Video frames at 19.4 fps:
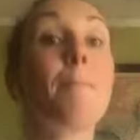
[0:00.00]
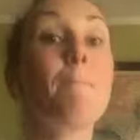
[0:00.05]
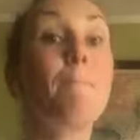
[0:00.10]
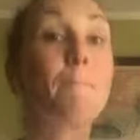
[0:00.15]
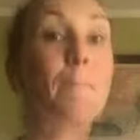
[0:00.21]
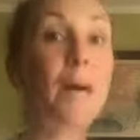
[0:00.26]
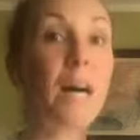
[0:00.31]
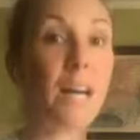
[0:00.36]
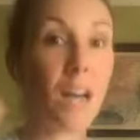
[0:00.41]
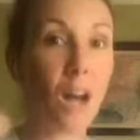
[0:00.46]

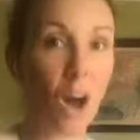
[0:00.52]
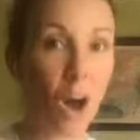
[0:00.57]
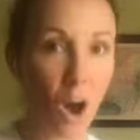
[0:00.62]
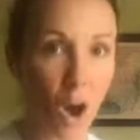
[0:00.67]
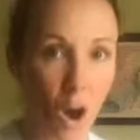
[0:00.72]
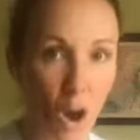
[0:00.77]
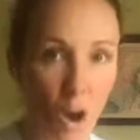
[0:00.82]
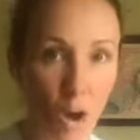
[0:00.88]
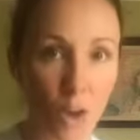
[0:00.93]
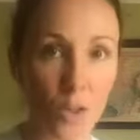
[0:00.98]
but
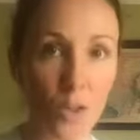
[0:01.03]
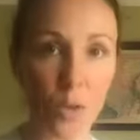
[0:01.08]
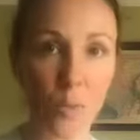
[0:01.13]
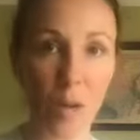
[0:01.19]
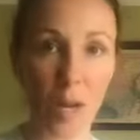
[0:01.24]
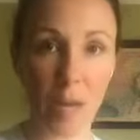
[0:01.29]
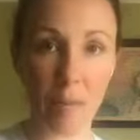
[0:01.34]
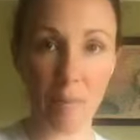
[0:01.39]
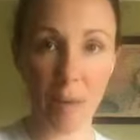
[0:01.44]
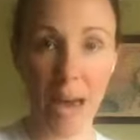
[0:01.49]
all the
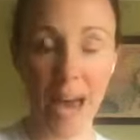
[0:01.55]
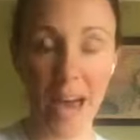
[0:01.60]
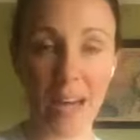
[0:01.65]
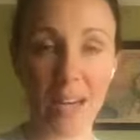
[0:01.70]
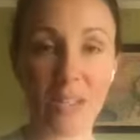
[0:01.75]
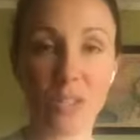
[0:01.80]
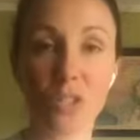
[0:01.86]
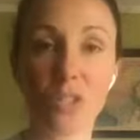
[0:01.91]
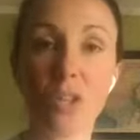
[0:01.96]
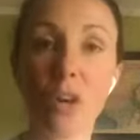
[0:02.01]
way
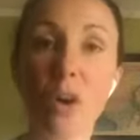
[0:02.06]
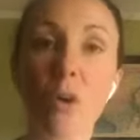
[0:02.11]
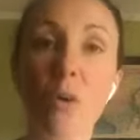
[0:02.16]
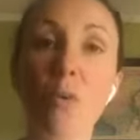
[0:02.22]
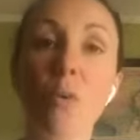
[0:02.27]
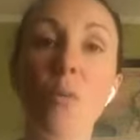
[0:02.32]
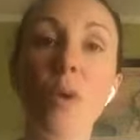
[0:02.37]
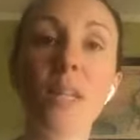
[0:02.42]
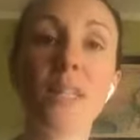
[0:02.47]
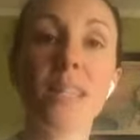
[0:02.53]
back. So,
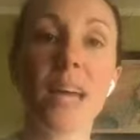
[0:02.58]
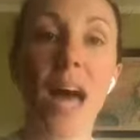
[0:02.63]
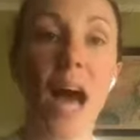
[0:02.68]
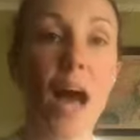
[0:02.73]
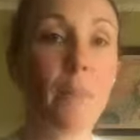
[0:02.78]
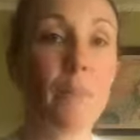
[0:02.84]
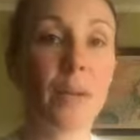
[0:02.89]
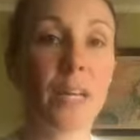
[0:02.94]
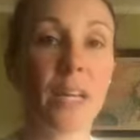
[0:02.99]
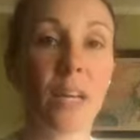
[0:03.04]
what's
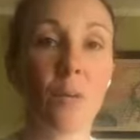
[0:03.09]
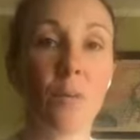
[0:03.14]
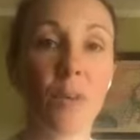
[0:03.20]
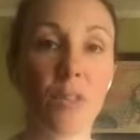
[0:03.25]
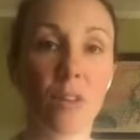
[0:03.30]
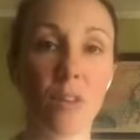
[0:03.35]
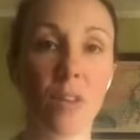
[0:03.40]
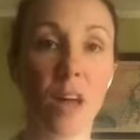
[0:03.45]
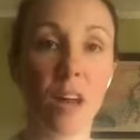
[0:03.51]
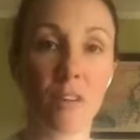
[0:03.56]
happening with
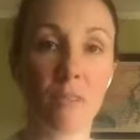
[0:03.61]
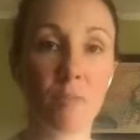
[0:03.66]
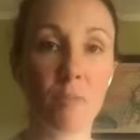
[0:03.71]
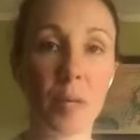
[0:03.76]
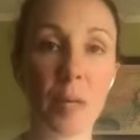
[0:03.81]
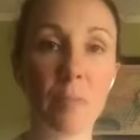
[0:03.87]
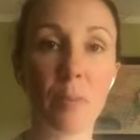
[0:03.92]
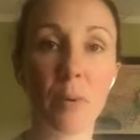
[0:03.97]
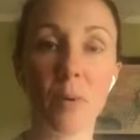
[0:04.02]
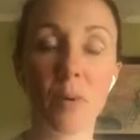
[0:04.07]
a lot of
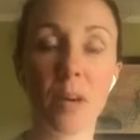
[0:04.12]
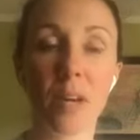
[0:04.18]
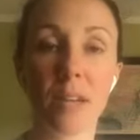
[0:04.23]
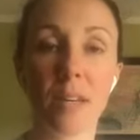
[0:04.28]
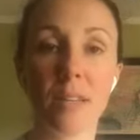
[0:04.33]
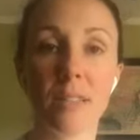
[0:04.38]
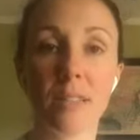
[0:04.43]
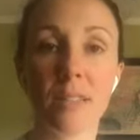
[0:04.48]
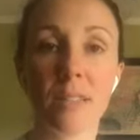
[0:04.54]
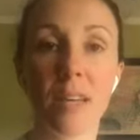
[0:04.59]
people
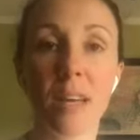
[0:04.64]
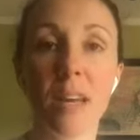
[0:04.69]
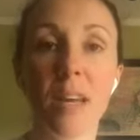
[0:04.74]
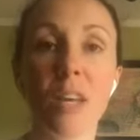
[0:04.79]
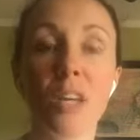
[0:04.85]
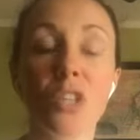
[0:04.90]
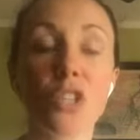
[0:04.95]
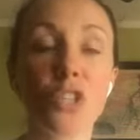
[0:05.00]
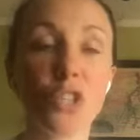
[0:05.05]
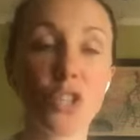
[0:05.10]
is
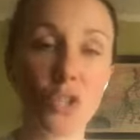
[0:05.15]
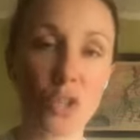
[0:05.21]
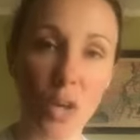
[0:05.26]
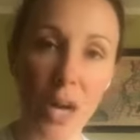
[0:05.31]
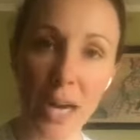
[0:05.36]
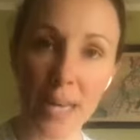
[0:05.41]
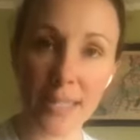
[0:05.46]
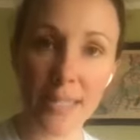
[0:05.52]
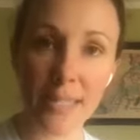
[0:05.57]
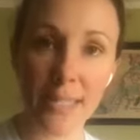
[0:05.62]

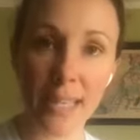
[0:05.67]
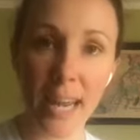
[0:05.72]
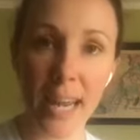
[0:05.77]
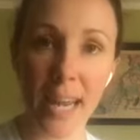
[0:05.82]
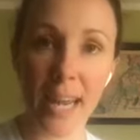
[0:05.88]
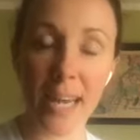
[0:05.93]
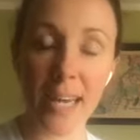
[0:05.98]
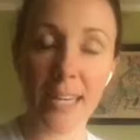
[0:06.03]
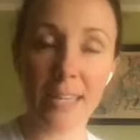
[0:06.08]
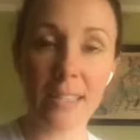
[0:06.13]
stress.
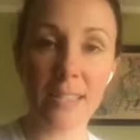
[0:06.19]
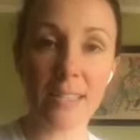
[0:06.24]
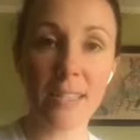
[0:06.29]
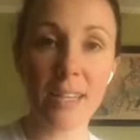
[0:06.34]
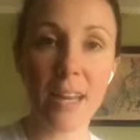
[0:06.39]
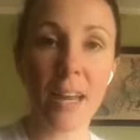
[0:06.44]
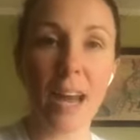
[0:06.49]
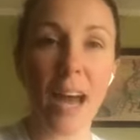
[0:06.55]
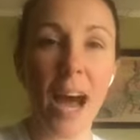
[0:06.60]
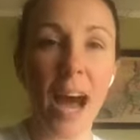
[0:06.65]
And
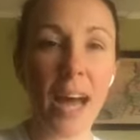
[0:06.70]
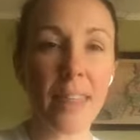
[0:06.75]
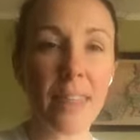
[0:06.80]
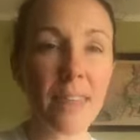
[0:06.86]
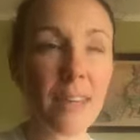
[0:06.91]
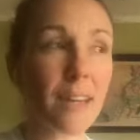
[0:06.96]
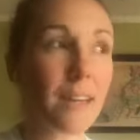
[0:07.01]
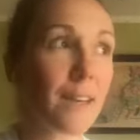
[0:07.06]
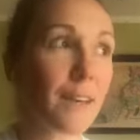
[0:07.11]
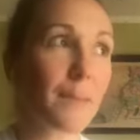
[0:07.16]
I
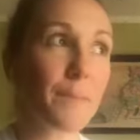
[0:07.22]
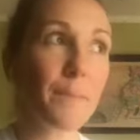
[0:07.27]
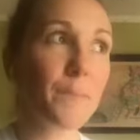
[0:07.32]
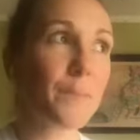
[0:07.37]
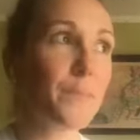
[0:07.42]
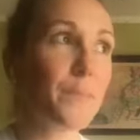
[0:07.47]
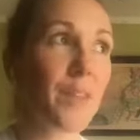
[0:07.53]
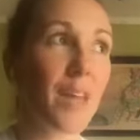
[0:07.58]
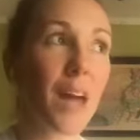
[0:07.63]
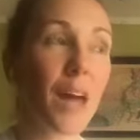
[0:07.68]
think
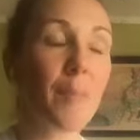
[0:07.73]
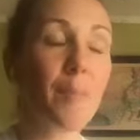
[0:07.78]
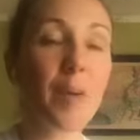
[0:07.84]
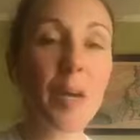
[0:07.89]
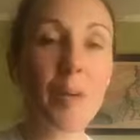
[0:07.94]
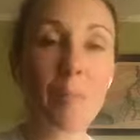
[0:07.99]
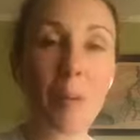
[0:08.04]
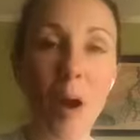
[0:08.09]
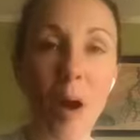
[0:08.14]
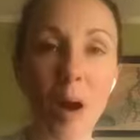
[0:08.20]
a
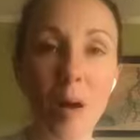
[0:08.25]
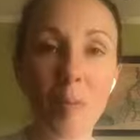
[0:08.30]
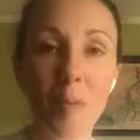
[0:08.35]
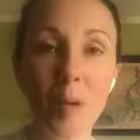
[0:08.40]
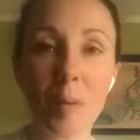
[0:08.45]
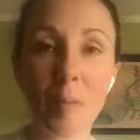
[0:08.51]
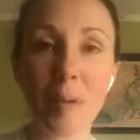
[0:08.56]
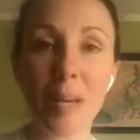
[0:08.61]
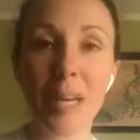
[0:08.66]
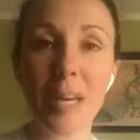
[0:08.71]
big
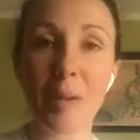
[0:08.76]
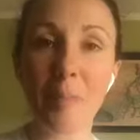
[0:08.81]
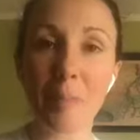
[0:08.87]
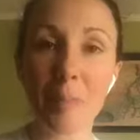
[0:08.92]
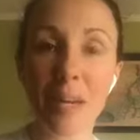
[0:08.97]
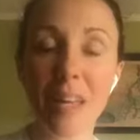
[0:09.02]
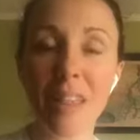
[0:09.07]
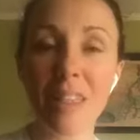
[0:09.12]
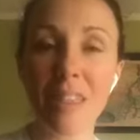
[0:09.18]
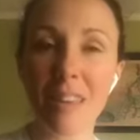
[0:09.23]
problem and a
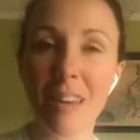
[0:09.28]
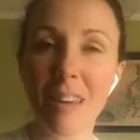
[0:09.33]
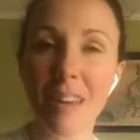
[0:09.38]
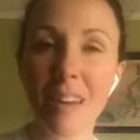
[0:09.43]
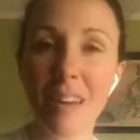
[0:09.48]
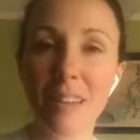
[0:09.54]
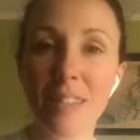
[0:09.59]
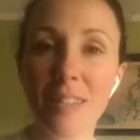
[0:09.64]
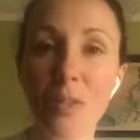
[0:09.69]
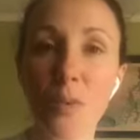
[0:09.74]
big thing
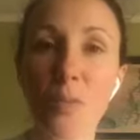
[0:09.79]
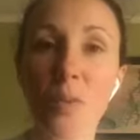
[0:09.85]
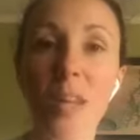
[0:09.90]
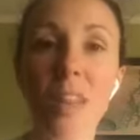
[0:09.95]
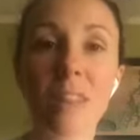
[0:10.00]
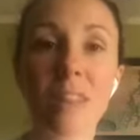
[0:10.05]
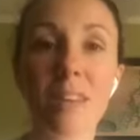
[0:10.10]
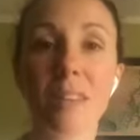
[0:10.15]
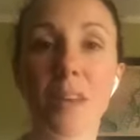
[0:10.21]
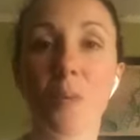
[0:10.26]
is we
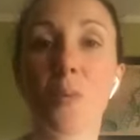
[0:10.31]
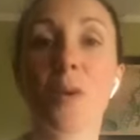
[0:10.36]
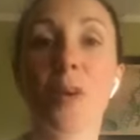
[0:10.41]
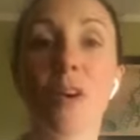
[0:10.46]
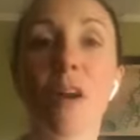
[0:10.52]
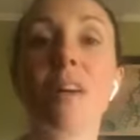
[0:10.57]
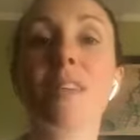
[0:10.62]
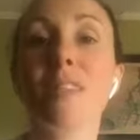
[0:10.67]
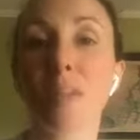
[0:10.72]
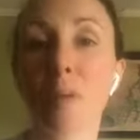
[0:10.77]
think that we're
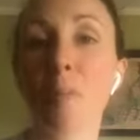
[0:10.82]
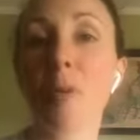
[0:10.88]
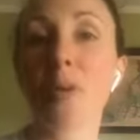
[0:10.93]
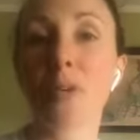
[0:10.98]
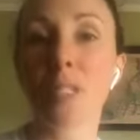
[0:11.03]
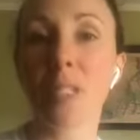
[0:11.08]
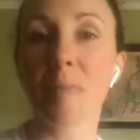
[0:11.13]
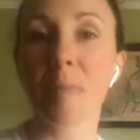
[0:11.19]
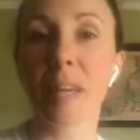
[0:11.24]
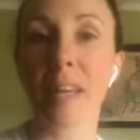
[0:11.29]
not
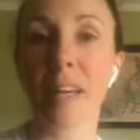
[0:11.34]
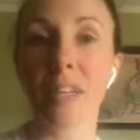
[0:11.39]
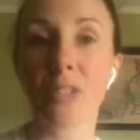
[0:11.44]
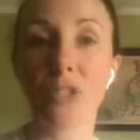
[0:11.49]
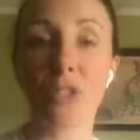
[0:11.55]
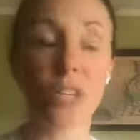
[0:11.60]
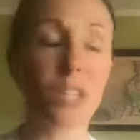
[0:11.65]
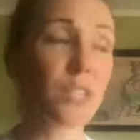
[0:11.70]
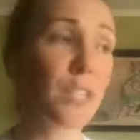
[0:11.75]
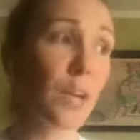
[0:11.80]
supposed to be that
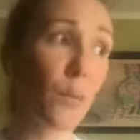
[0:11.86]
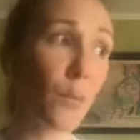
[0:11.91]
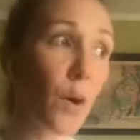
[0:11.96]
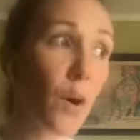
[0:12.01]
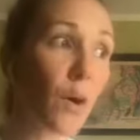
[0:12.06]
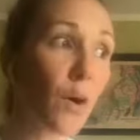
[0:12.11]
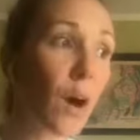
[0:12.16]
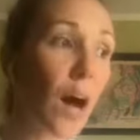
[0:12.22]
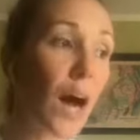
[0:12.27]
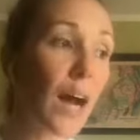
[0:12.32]
stressed. Like,
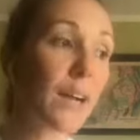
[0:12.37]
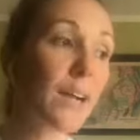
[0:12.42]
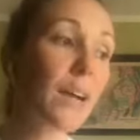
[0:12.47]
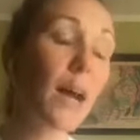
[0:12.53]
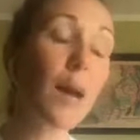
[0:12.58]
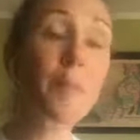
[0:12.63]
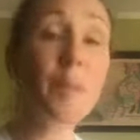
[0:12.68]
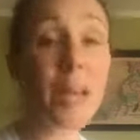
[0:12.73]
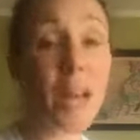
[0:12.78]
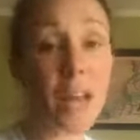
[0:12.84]
well, I,
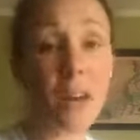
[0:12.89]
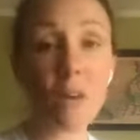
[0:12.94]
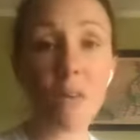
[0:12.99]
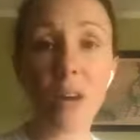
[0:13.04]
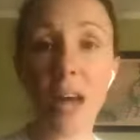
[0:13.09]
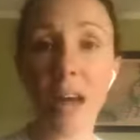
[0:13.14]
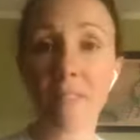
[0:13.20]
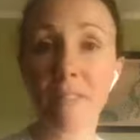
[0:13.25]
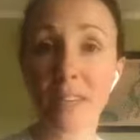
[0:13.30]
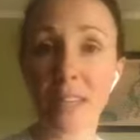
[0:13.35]
I mean, I don't
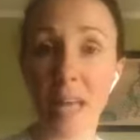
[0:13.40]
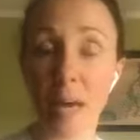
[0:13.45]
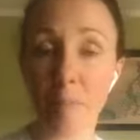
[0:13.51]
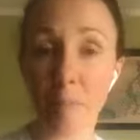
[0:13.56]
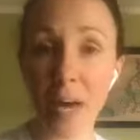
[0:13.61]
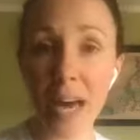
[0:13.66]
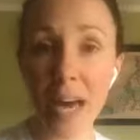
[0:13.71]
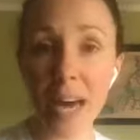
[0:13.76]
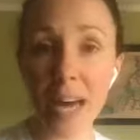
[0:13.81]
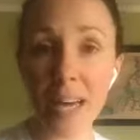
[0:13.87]
have it that
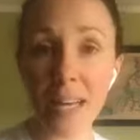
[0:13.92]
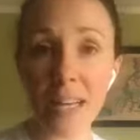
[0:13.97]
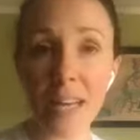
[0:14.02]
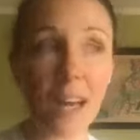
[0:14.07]
bad.